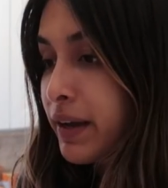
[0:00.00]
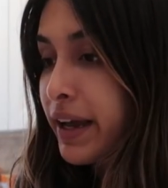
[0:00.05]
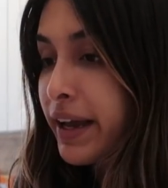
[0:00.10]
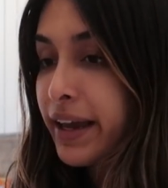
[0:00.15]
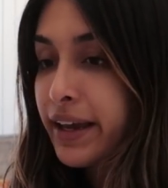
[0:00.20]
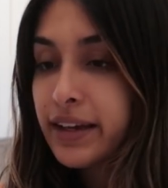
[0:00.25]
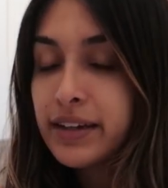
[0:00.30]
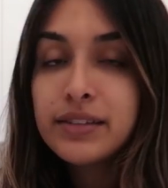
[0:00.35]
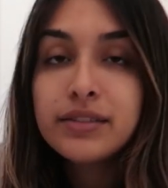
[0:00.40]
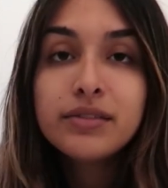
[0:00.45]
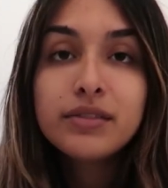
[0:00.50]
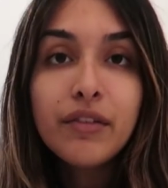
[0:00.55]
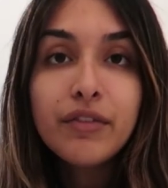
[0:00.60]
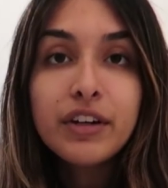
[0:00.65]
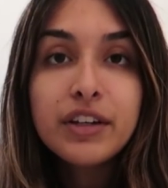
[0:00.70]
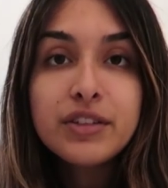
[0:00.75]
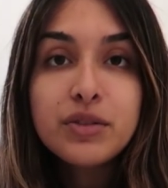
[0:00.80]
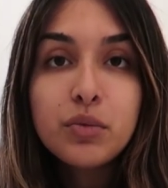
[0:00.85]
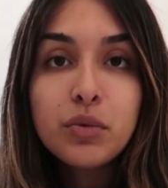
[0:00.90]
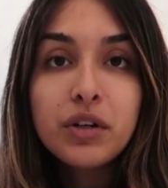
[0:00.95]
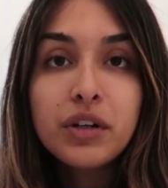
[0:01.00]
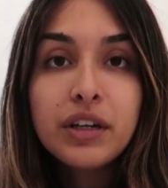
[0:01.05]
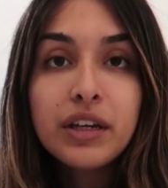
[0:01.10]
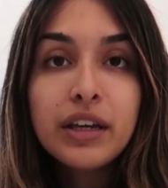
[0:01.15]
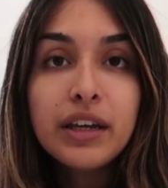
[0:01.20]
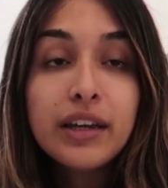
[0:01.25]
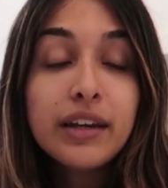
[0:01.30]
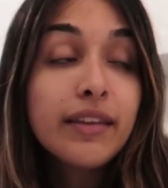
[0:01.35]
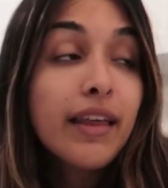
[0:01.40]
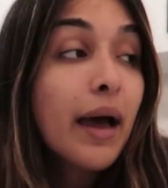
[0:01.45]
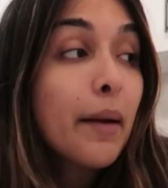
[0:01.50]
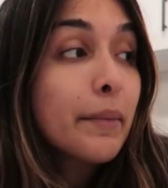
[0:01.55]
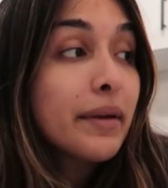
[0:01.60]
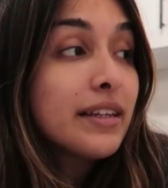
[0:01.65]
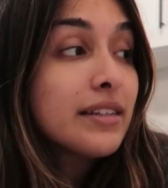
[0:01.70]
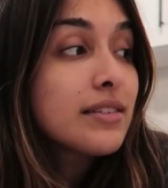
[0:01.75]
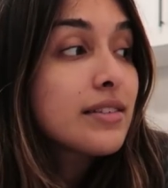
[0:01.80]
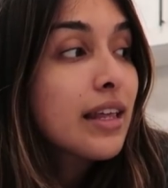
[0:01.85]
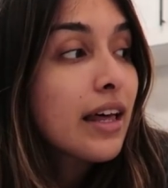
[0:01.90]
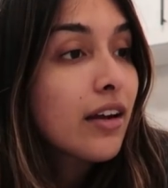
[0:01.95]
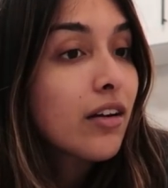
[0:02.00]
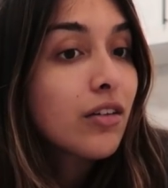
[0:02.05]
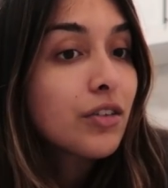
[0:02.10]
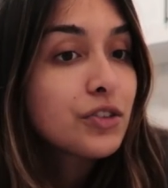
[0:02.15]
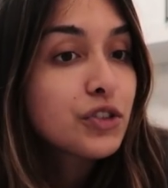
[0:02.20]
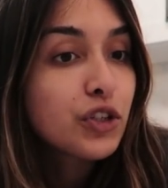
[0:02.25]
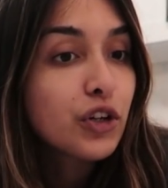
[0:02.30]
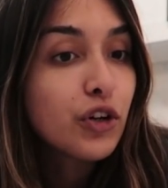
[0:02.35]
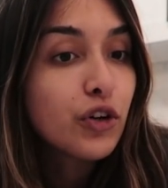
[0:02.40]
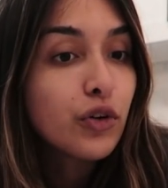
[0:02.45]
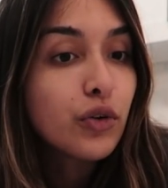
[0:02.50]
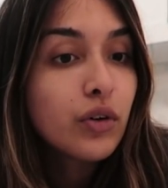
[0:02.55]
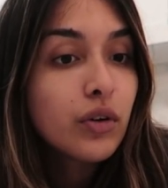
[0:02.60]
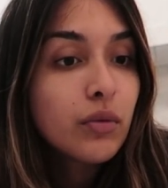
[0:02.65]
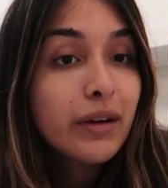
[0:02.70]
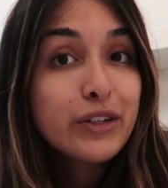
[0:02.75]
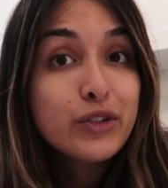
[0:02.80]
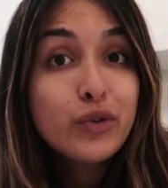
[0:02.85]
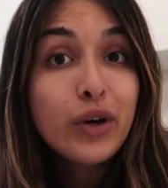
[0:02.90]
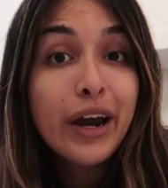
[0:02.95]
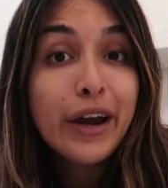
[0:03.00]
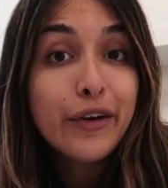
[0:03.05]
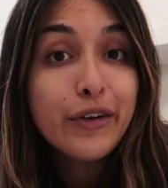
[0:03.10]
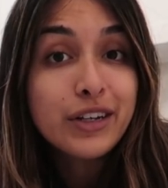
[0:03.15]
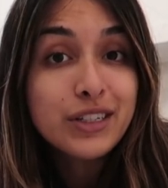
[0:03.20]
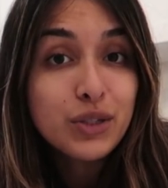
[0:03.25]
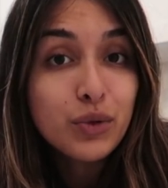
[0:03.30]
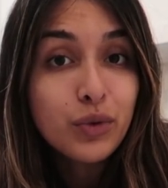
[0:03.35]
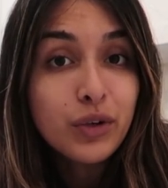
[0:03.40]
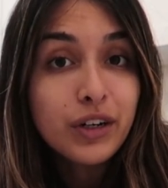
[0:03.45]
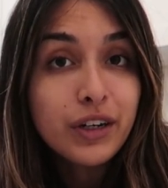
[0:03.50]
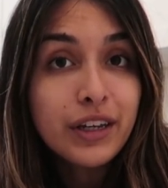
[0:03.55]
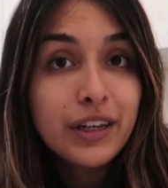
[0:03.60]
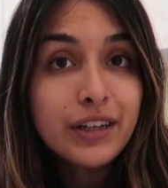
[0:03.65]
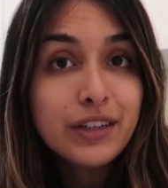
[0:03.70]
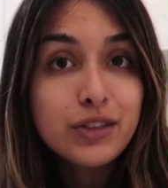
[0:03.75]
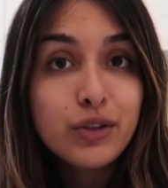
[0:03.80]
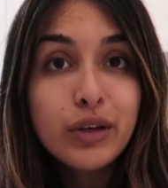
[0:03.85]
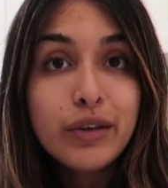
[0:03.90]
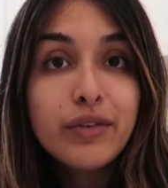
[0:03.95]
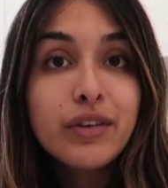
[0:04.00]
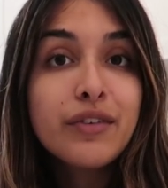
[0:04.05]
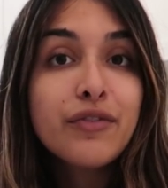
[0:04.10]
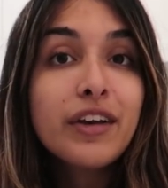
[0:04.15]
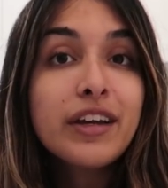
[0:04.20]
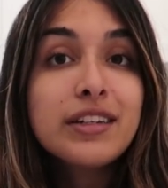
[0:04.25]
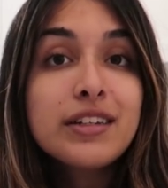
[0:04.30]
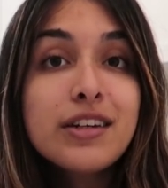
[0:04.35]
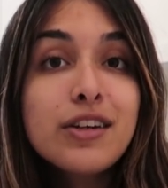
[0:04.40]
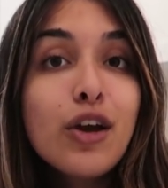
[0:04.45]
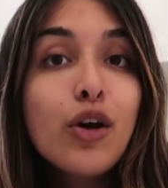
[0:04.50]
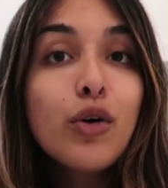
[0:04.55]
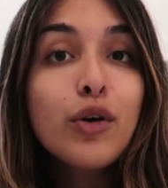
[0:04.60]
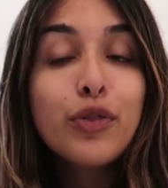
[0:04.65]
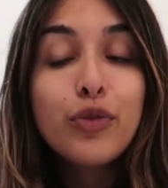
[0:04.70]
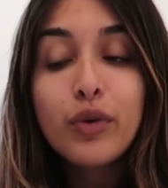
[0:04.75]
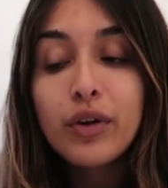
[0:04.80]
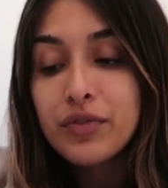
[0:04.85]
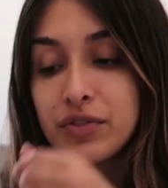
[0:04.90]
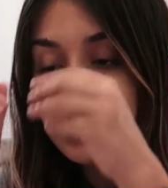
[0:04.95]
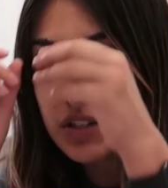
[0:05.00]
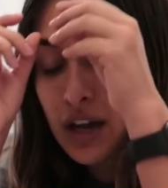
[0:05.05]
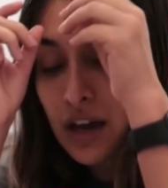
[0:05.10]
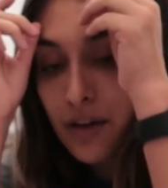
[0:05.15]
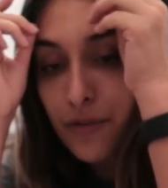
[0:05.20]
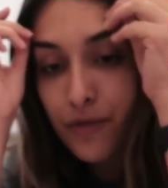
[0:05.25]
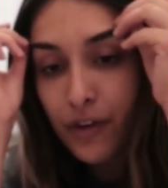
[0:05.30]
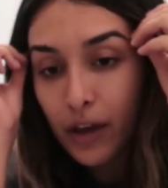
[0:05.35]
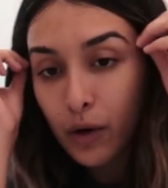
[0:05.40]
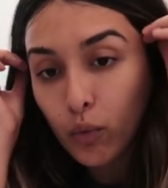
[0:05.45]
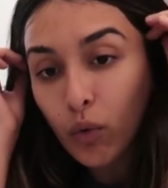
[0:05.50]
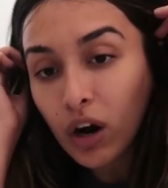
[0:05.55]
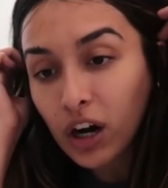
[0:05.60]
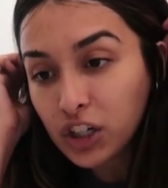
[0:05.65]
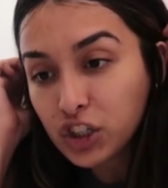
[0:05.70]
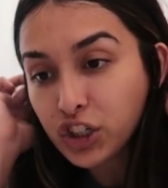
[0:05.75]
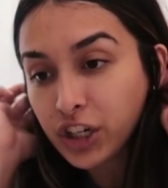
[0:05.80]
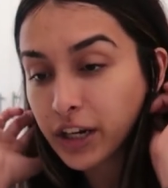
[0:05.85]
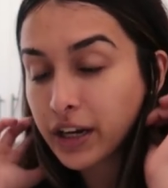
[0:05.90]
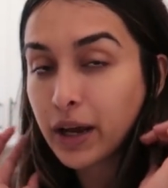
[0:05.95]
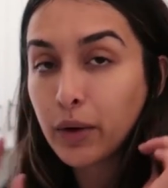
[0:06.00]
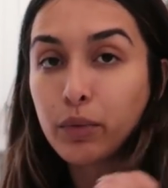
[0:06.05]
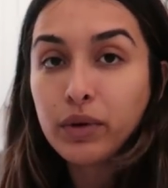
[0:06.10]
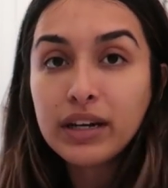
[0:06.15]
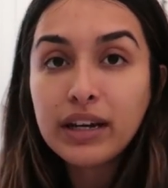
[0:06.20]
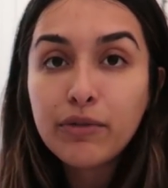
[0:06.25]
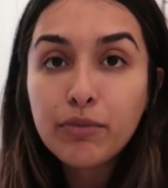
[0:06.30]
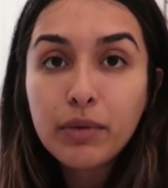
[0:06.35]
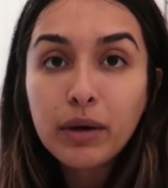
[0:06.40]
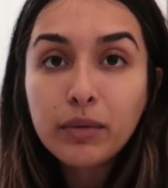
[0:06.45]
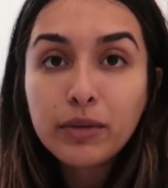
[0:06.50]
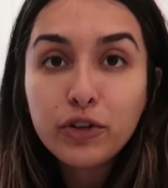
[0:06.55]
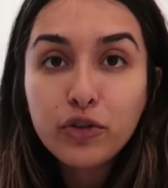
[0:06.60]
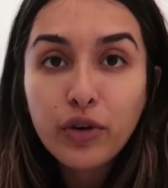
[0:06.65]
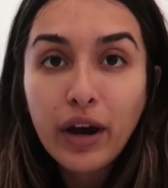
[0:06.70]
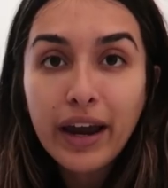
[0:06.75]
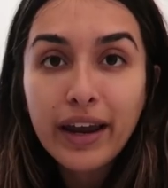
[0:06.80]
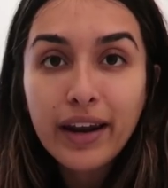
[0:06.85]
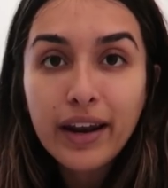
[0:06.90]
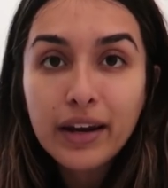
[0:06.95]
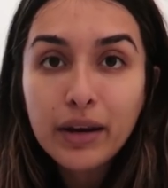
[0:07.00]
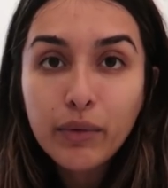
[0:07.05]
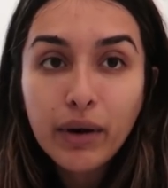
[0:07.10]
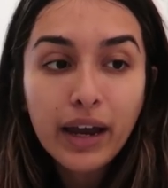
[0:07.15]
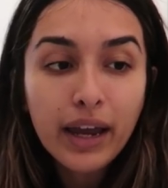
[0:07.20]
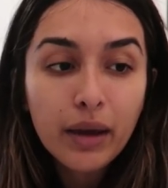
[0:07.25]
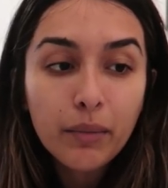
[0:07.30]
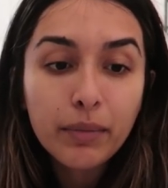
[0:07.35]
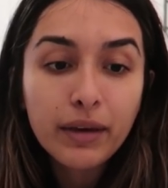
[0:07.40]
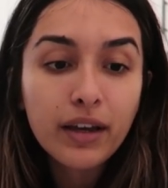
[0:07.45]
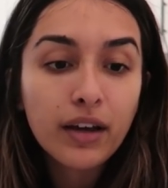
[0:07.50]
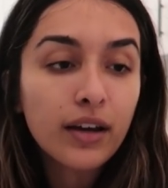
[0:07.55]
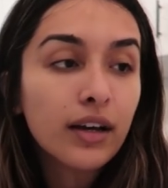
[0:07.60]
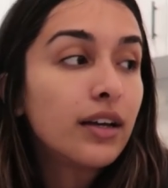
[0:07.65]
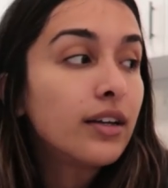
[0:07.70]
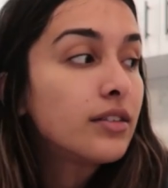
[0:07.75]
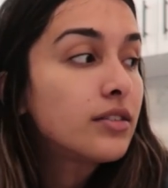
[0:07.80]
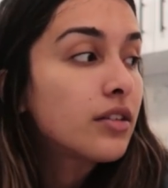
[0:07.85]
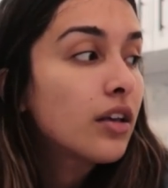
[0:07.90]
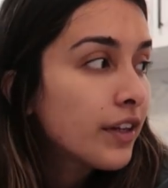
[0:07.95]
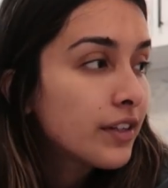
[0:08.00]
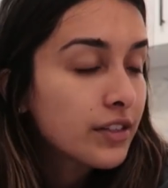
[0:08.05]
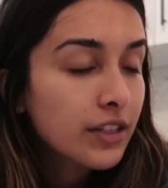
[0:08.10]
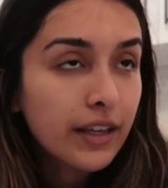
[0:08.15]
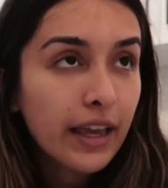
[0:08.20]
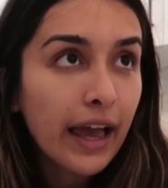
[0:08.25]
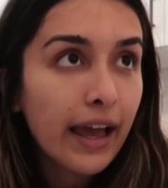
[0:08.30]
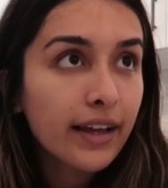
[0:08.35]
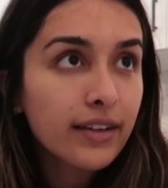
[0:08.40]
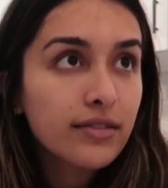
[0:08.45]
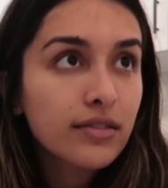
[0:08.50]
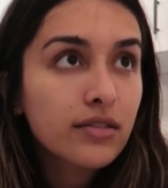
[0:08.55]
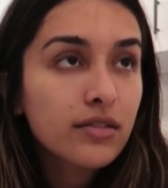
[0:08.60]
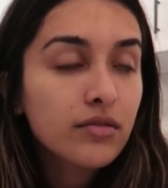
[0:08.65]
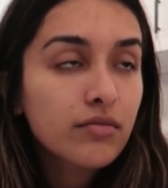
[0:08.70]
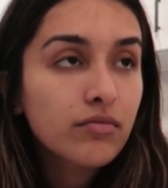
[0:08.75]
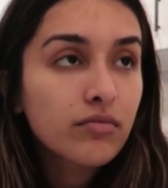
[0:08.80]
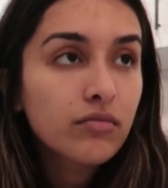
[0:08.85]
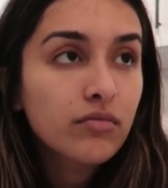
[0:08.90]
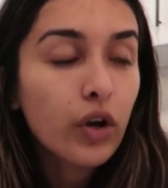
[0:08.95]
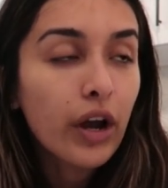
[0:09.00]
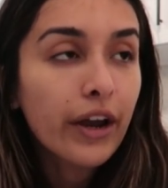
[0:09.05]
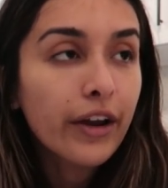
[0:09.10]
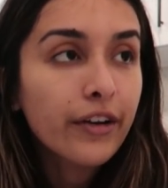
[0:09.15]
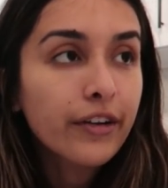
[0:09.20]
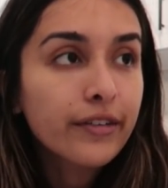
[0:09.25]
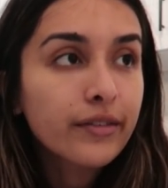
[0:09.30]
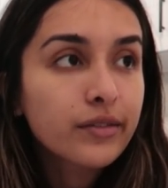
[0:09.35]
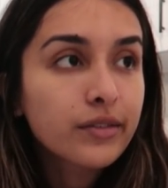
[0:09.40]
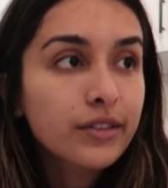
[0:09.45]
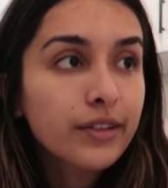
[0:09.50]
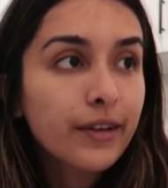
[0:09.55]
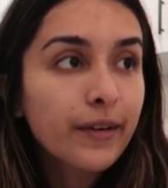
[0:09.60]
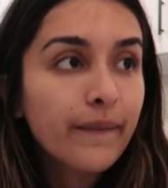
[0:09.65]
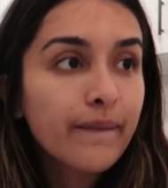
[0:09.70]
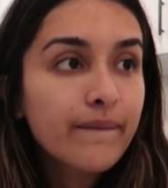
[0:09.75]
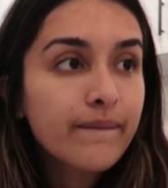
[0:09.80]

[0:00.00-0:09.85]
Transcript: my oven isn't working, and that means that also my dryer isn't working, so even if I did go and thrift stuff and wash it, I wouldn't even be able to dry it anyway because it's a gas dryer, so.